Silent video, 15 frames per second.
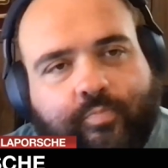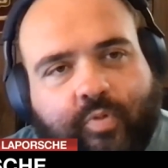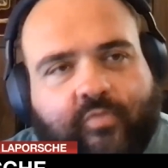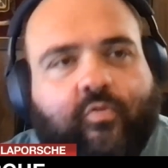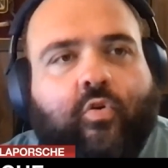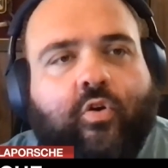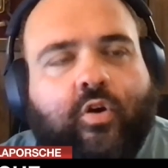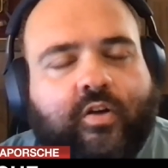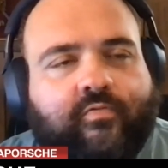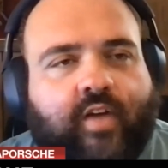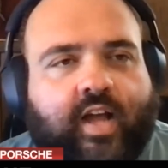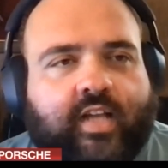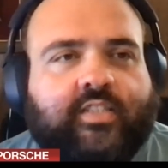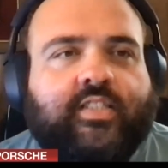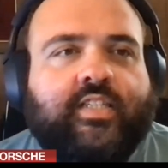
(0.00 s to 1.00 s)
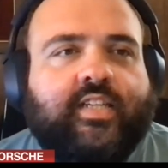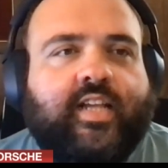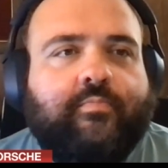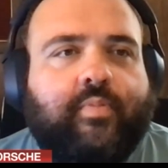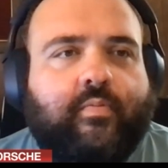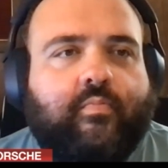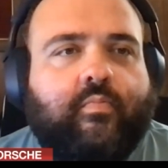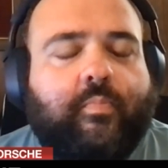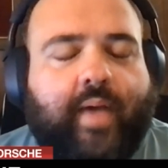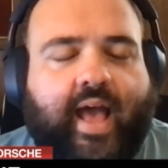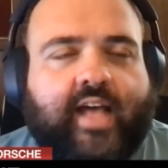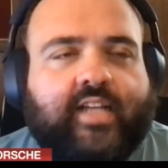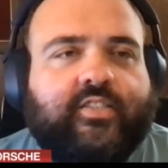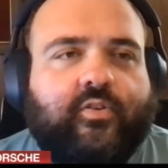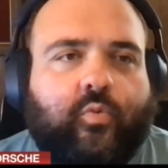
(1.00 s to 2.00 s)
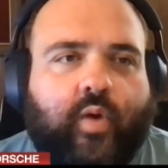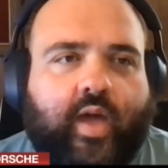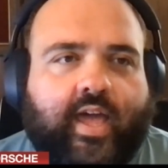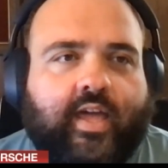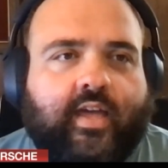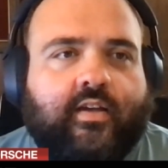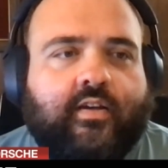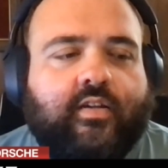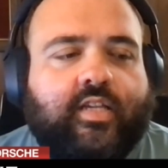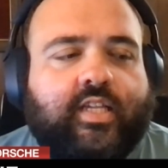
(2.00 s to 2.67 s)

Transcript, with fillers: before Feinstein had passed away,